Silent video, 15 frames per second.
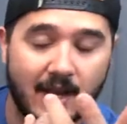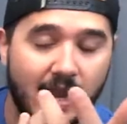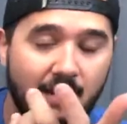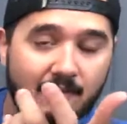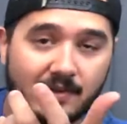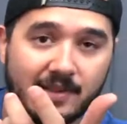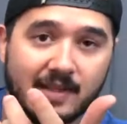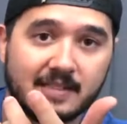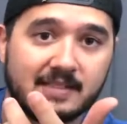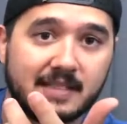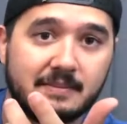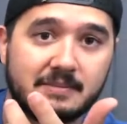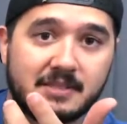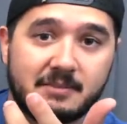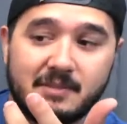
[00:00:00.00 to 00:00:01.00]
Everything
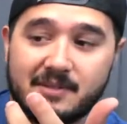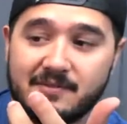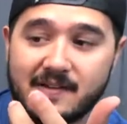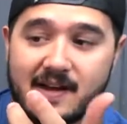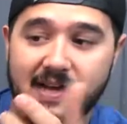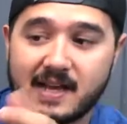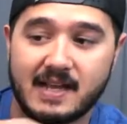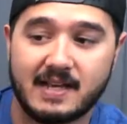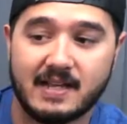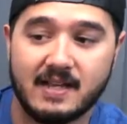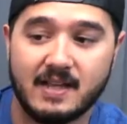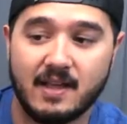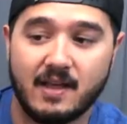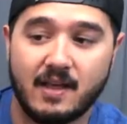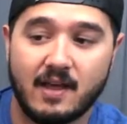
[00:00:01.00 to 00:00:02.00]
seems to be fine.
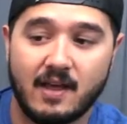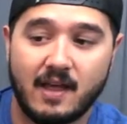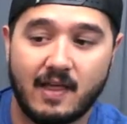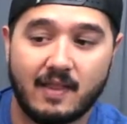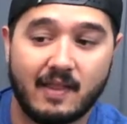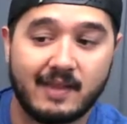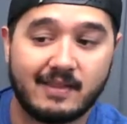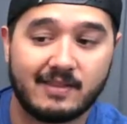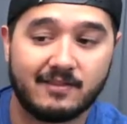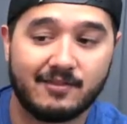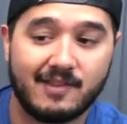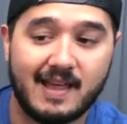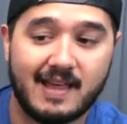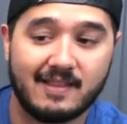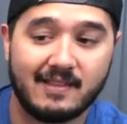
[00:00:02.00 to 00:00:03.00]
I like the
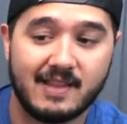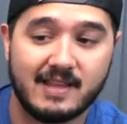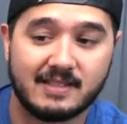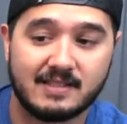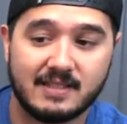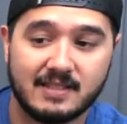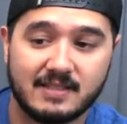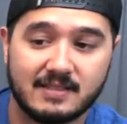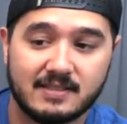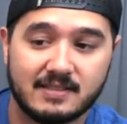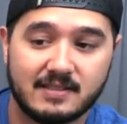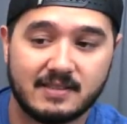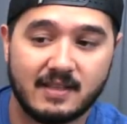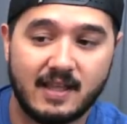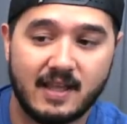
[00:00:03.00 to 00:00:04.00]
flat
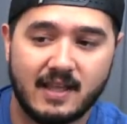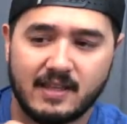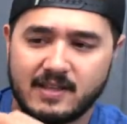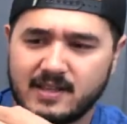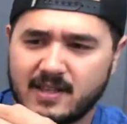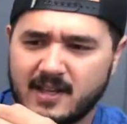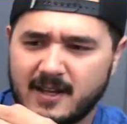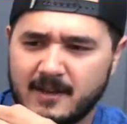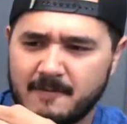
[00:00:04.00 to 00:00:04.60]
laces, and